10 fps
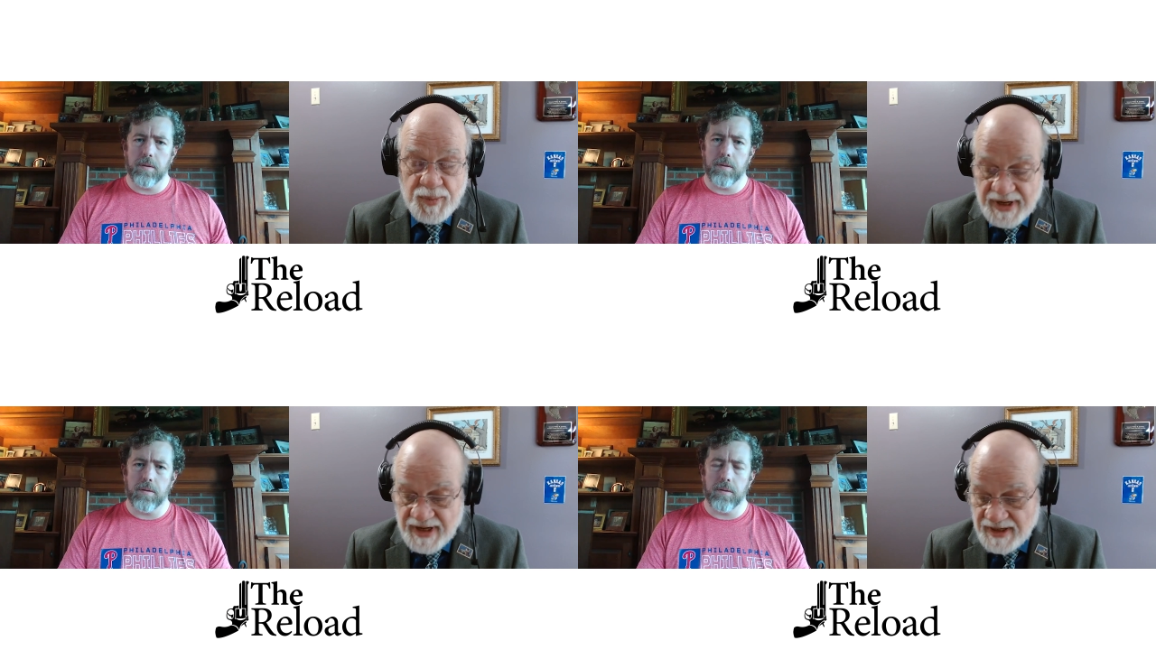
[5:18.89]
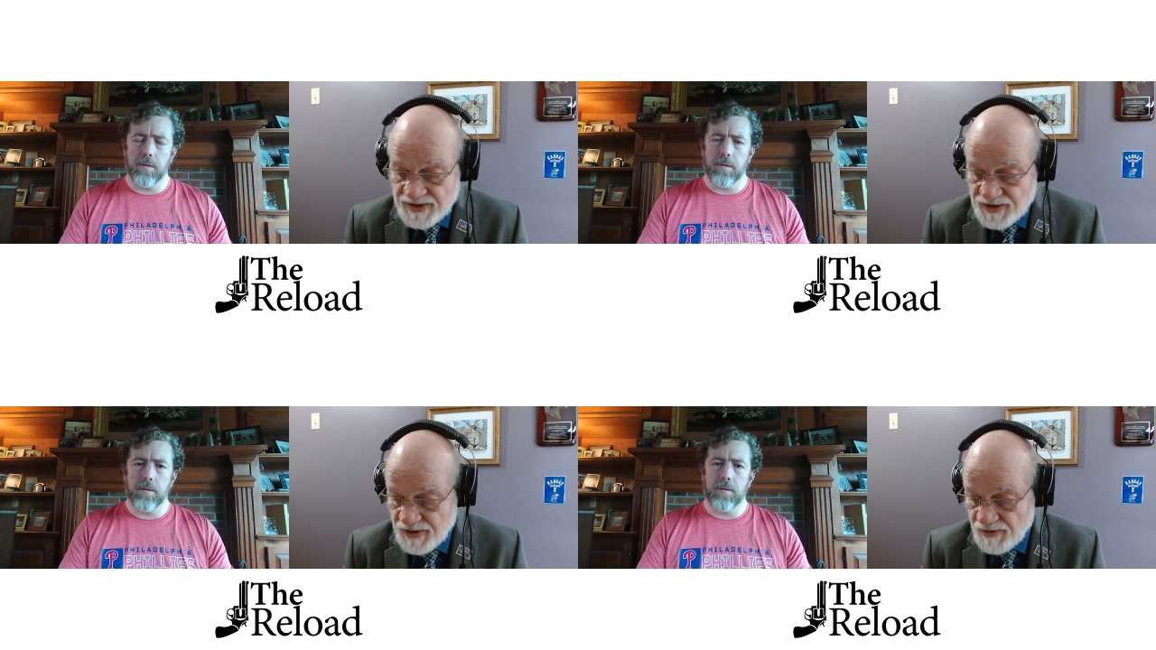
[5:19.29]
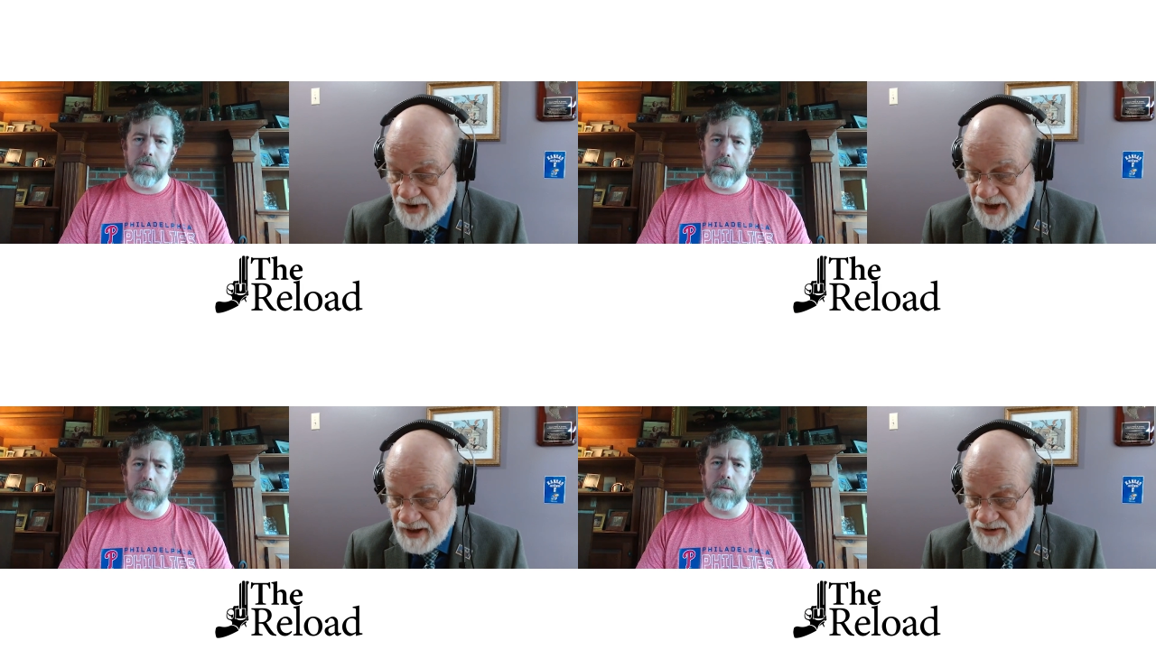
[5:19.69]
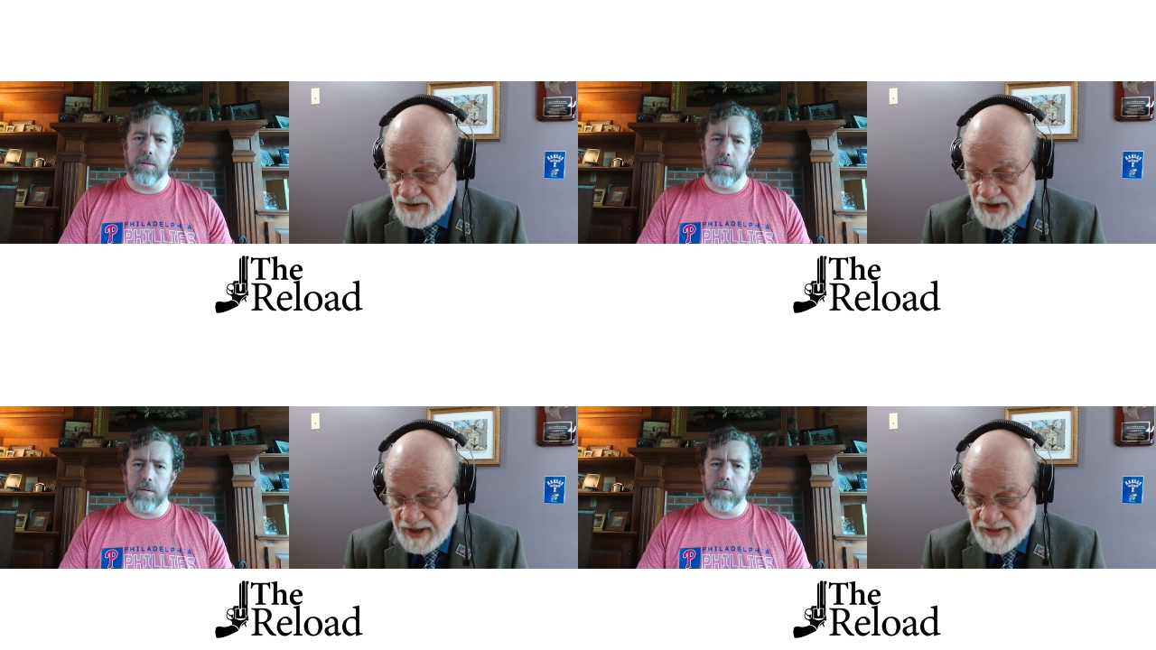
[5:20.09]
Speaker 1: be his general
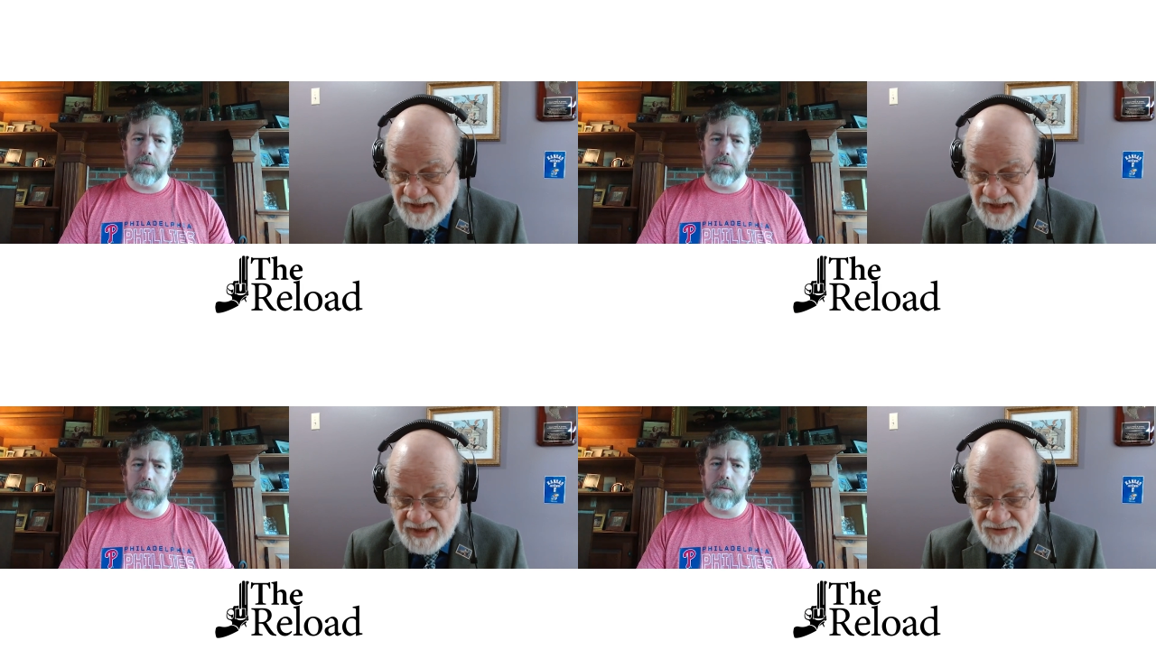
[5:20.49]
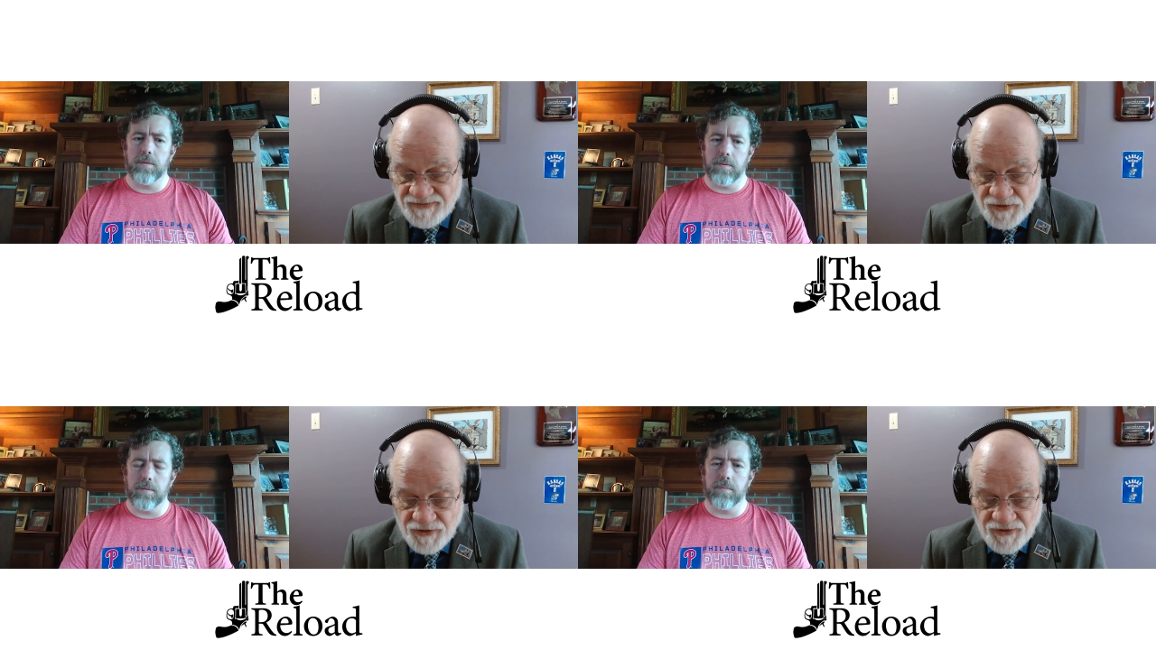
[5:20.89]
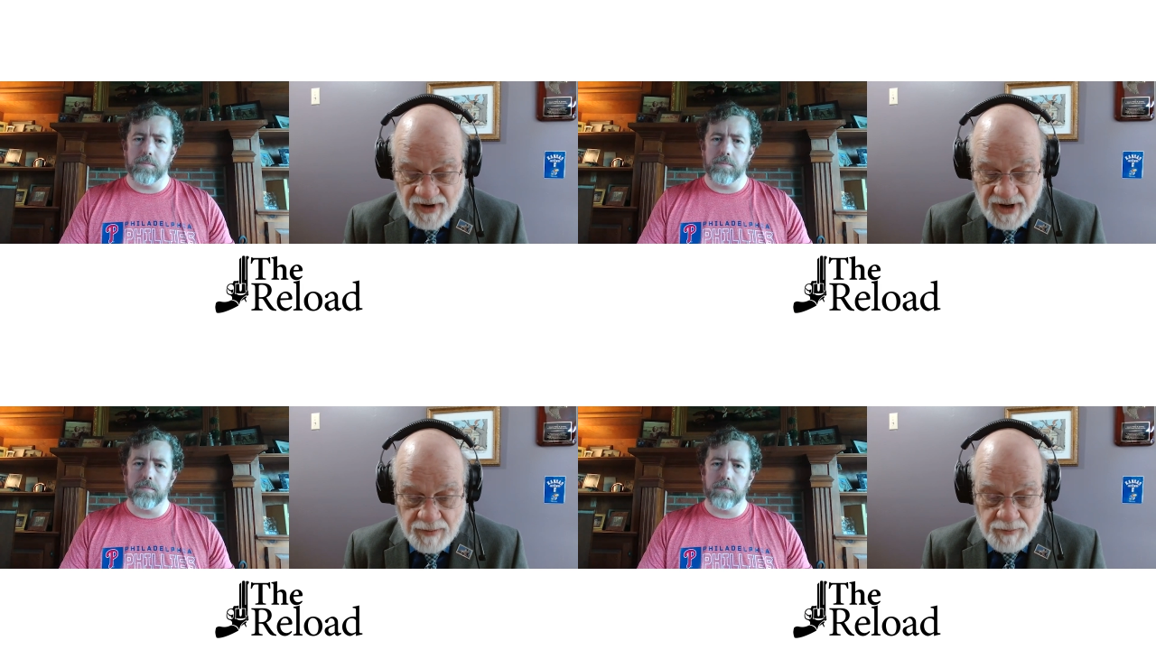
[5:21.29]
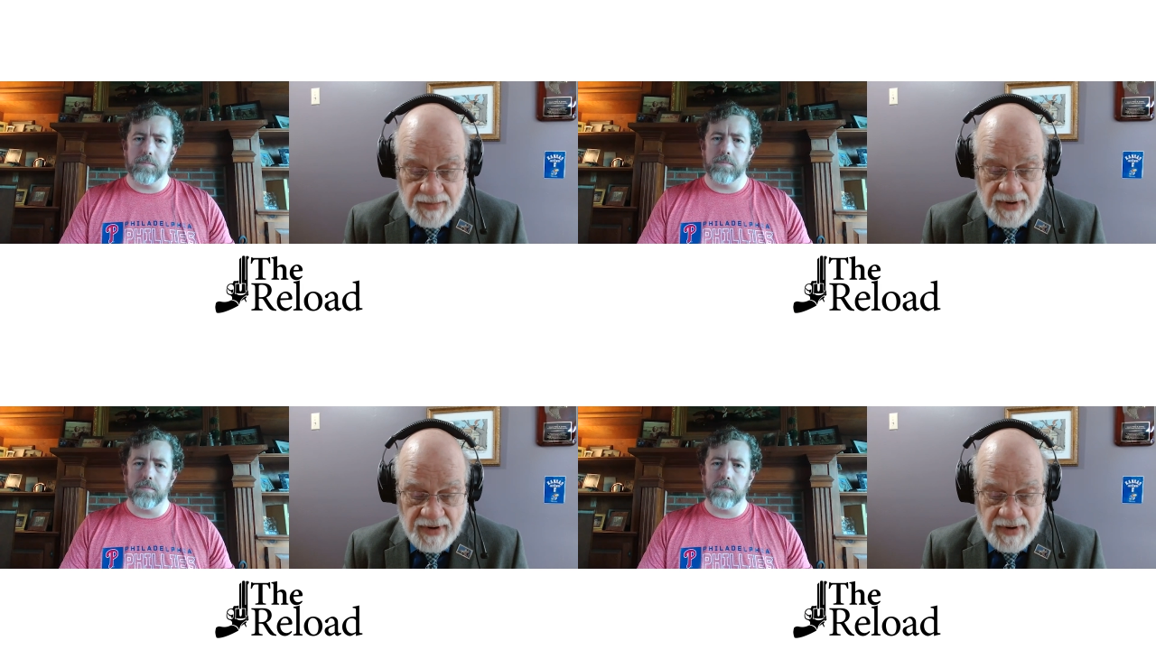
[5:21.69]
counsel. I think that's a first step.